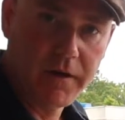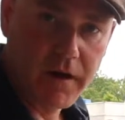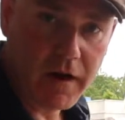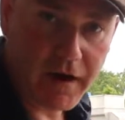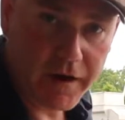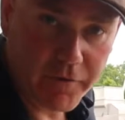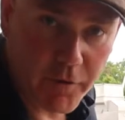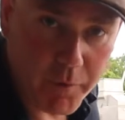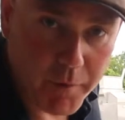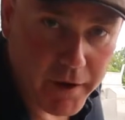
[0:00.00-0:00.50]

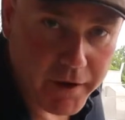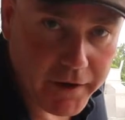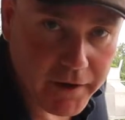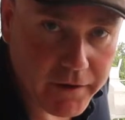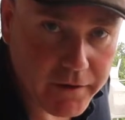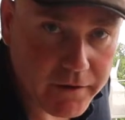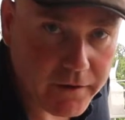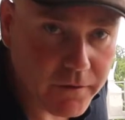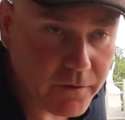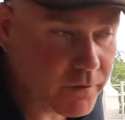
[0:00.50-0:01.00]
Hi everybody,
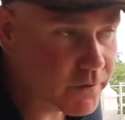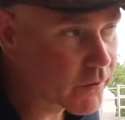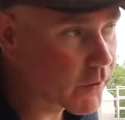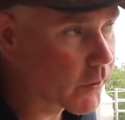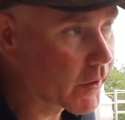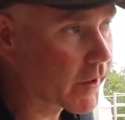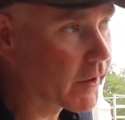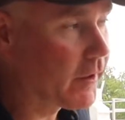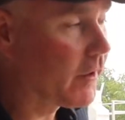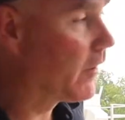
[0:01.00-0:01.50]

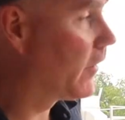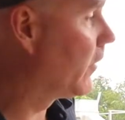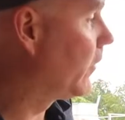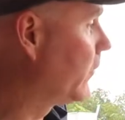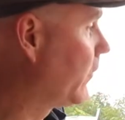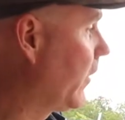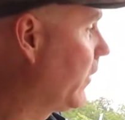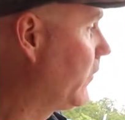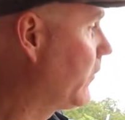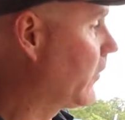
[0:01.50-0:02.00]
doing a
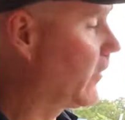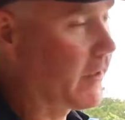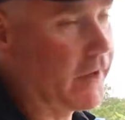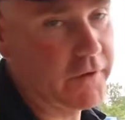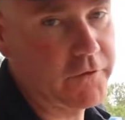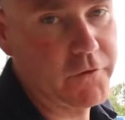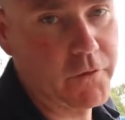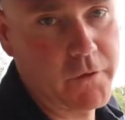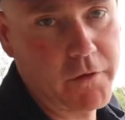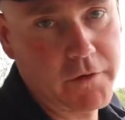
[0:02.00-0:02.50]
tasting
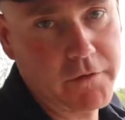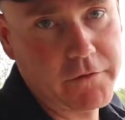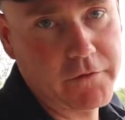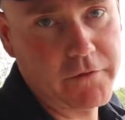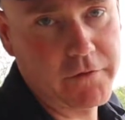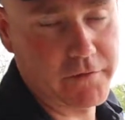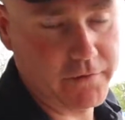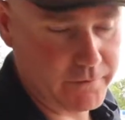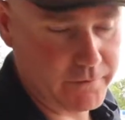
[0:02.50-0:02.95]
outdoors.